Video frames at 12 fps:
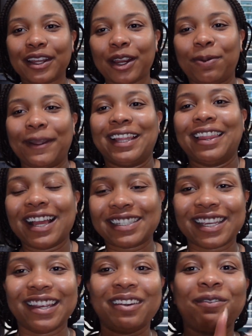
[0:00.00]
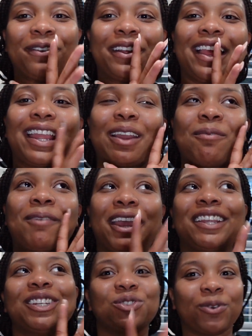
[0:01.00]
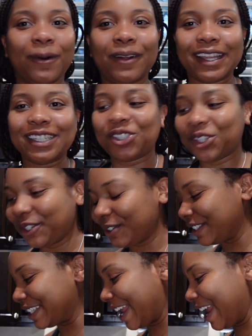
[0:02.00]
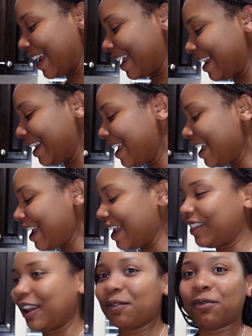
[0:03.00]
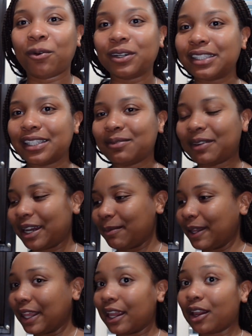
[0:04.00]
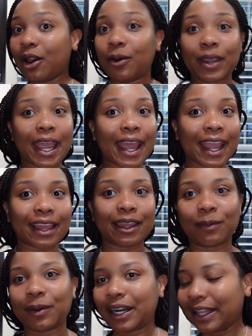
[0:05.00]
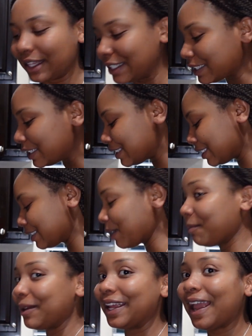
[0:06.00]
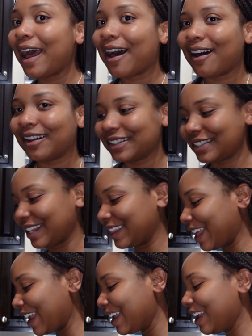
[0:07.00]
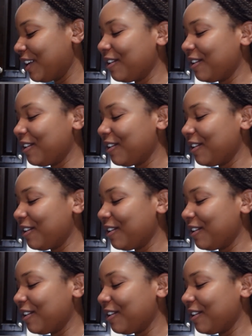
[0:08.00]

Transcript: therapy lesson for like my control issues and it like forces me to be like okay like we're gonna listen to somebody else and like